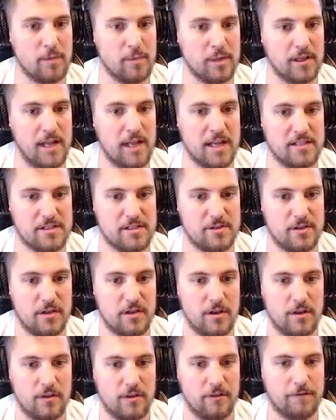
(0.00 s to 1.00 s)
But let's
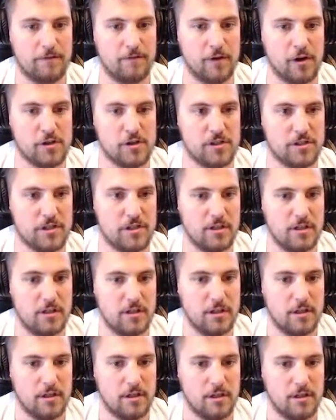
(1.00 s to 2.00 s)
first
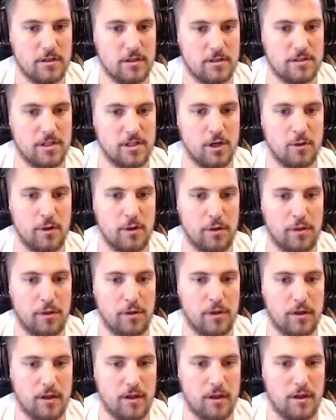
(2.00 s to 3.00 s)
deal with
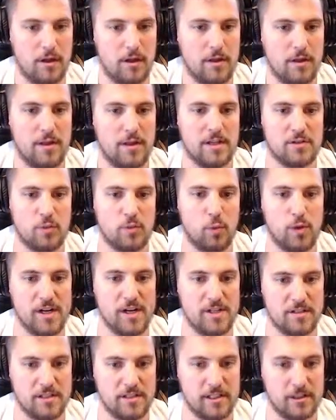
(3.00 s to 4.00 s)
this
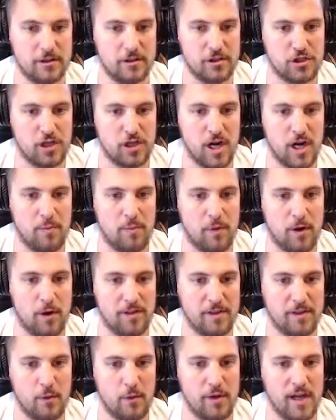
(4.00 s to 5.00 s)
weaselly checkpoint
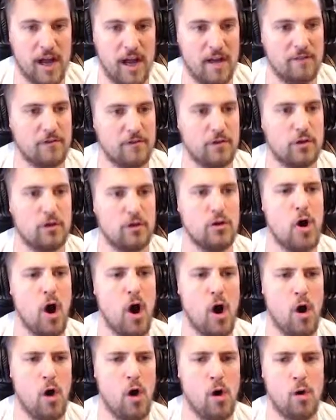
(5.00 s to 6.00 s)
that we have
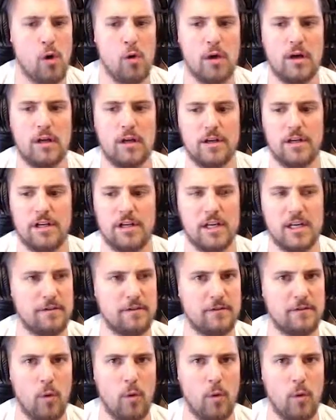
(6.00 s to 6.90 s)
no need for.